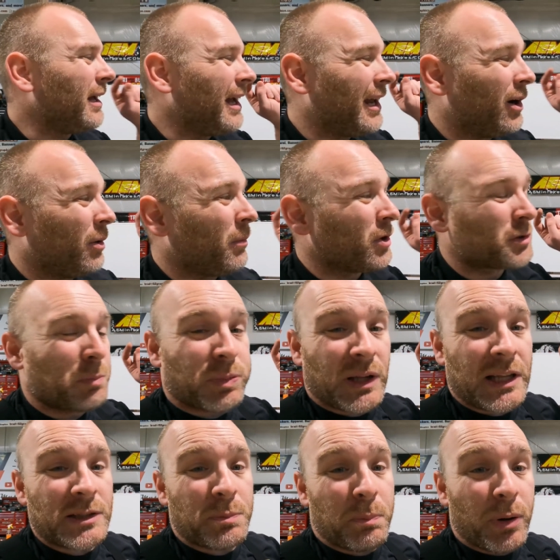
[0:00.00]
It almost
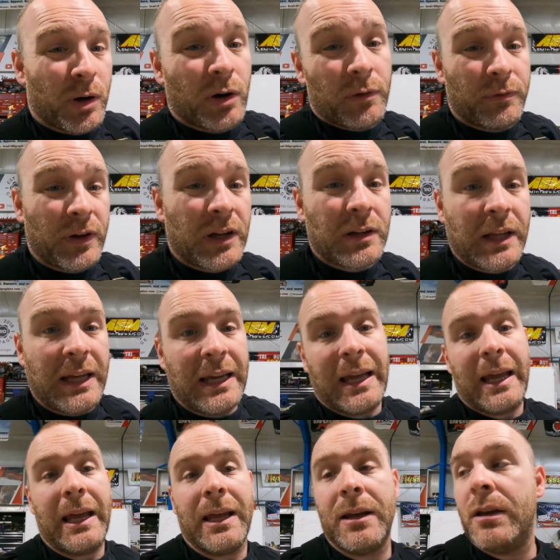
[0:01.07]
blends perfectly
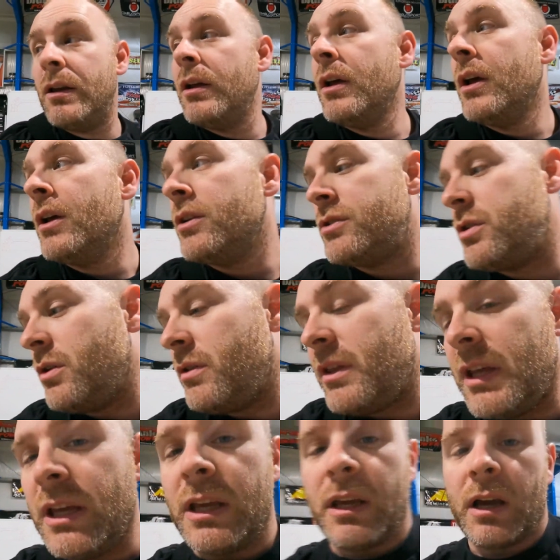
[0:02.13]
in to
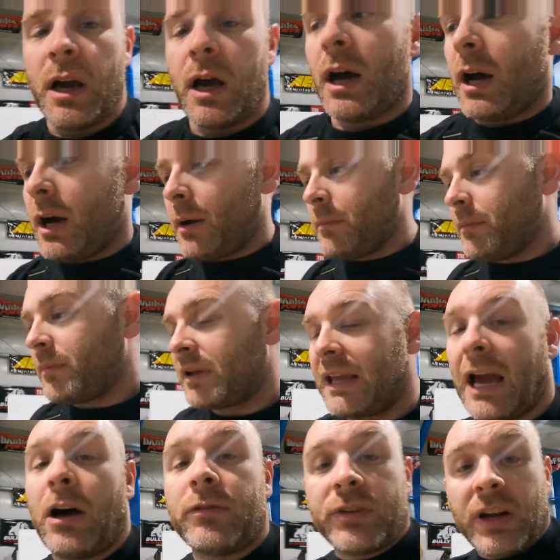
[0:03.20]
the
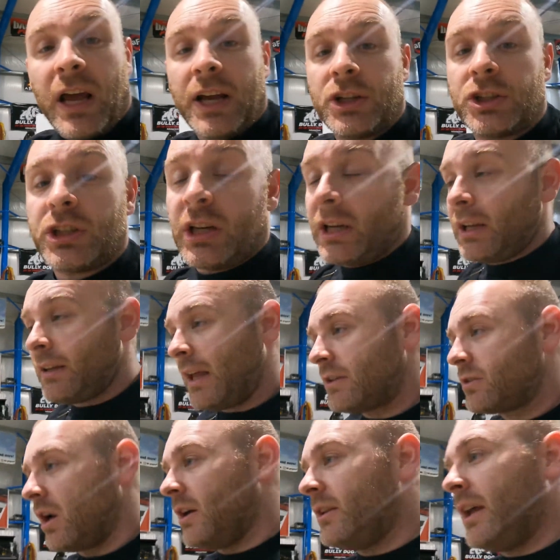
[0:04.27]
galvanized sheeting
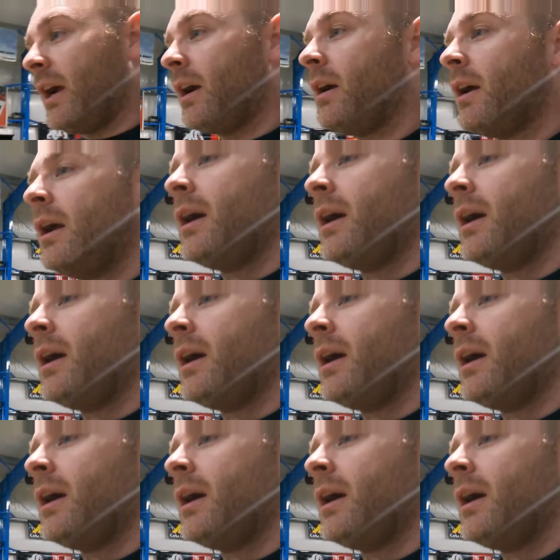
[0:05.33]
that's on there.